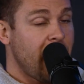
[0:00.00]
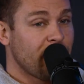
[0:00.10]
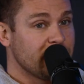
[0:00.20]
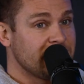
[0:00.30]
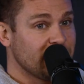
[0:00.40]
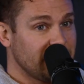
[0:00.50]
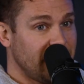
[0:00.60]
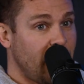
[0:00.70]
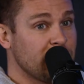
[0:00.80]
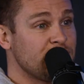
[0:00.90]
every single
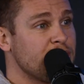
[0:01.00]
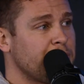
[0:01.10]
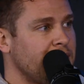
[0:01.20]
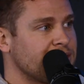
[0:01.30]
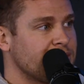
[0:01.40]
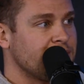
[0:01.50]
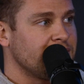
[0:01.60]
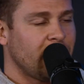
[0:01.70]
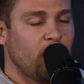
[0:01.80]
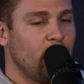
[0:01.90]
day. I was a youth pastor.
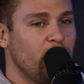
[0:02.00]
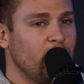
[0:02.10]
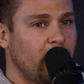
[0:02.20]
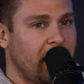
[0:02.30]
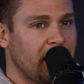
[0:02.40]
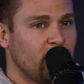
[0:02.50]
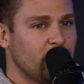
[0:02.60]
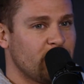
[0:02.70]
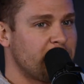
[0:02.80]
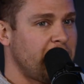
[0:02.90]
Like, what kind of
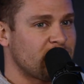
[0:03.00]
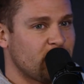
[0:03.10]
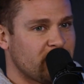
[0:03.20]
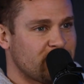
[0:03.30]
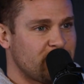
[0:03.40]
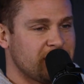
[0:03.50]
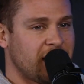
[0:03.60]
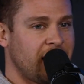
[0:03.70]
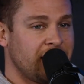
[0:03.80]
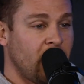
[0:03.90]
cool youth pastor wears a suit and
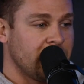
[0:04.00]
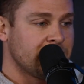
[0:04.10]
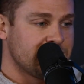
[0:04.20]
tie? None.